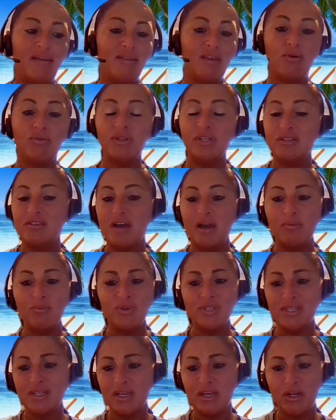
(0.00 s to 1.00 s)
And the only
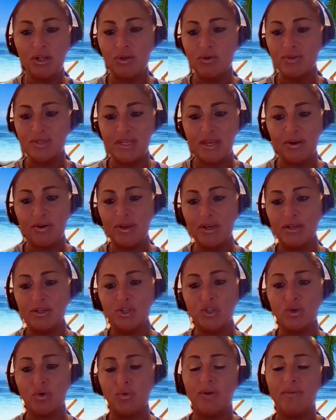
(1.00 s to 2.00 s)
time was an enclosed
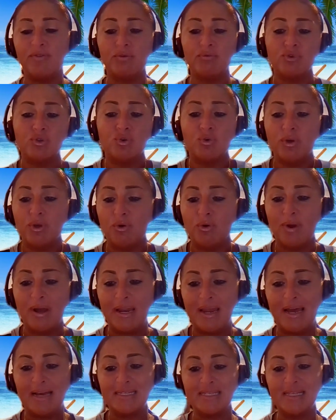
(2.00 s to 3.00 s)
area. So if the resort you're
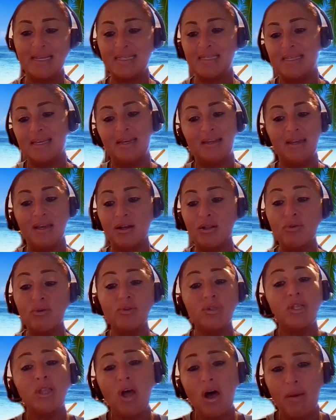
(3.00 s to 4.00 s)
at has, let's say, an
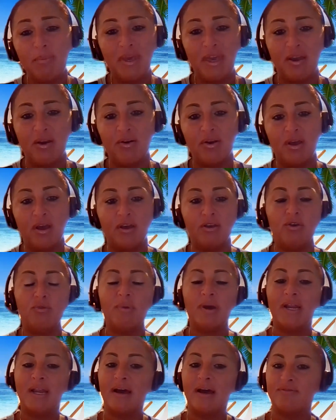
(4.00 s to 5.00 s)
enclosed lobby area,
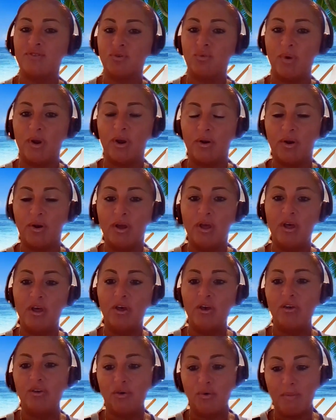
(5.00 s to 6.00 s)
you might have to wear
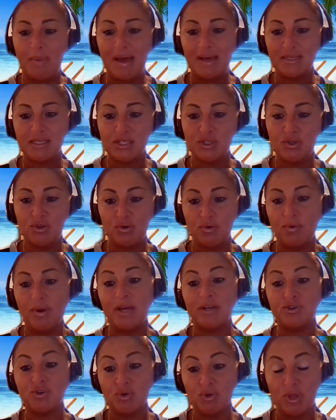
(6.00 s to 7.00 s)
your mask to
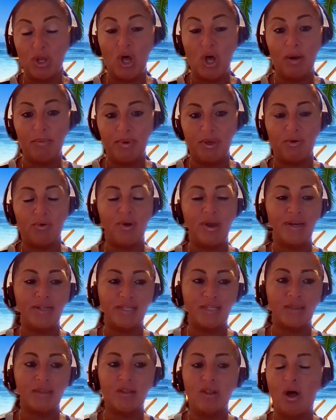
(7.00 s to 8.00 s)
enter the lobby or
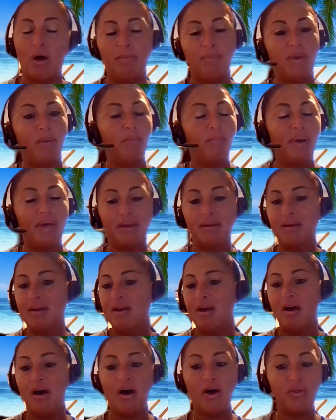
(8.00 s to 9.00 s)
exit the lobby. But
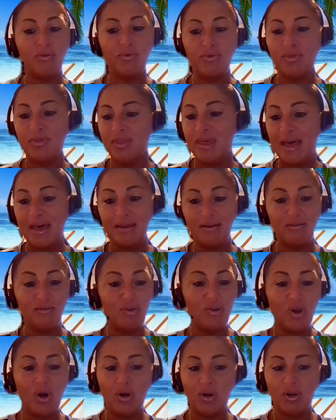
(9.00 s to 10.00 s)
other than that,
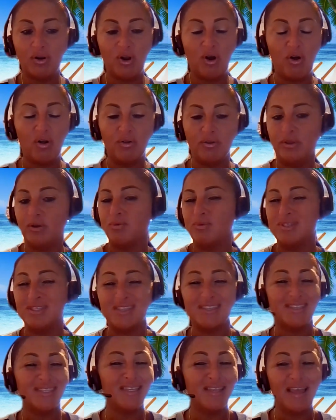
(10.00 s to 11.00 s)
not at all. There
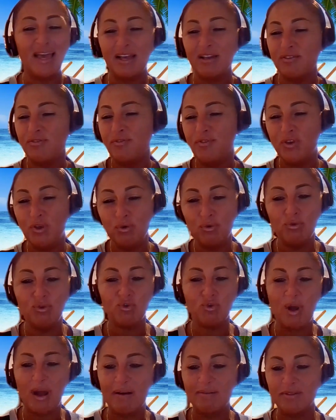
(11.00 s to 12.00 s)
was a select few
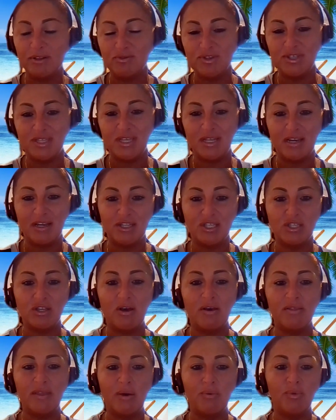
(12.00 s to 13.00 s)
travelers that I
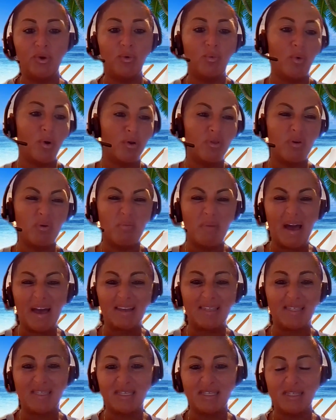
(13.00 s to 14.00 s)
saw that would wear their
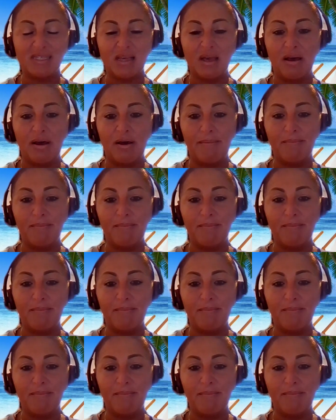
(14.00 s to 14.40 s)
masks